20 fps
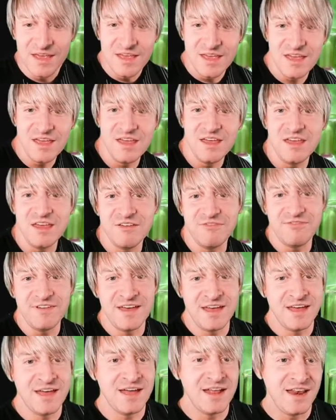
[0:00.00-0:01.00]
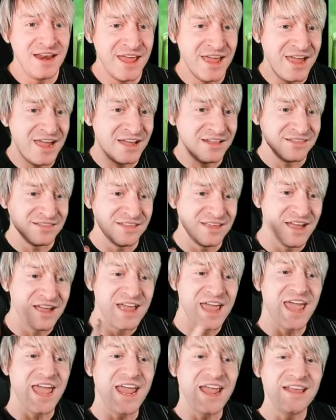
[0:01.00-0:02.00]
if I let.
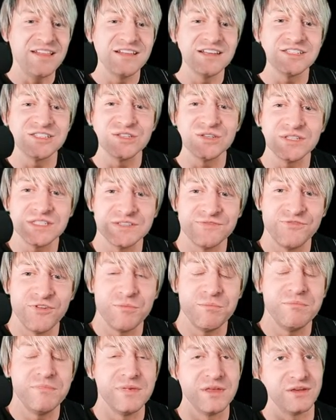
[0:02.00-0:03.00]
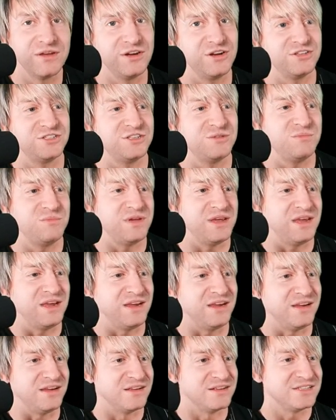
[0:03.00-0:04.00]
hey, this looks familiar to
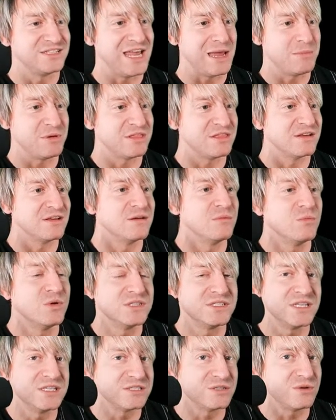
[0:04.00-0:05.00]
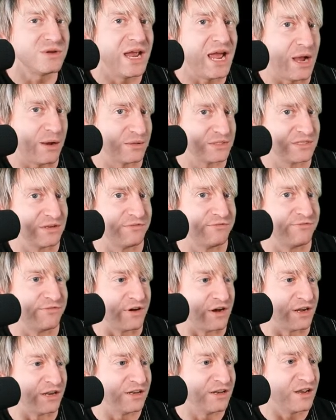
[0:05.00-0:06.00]
me. Tamitha, was this on House of
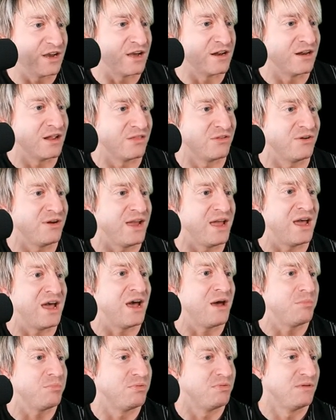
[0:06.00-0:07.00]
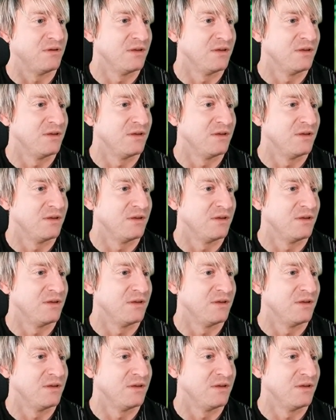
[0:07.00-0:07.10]
Fun, another app?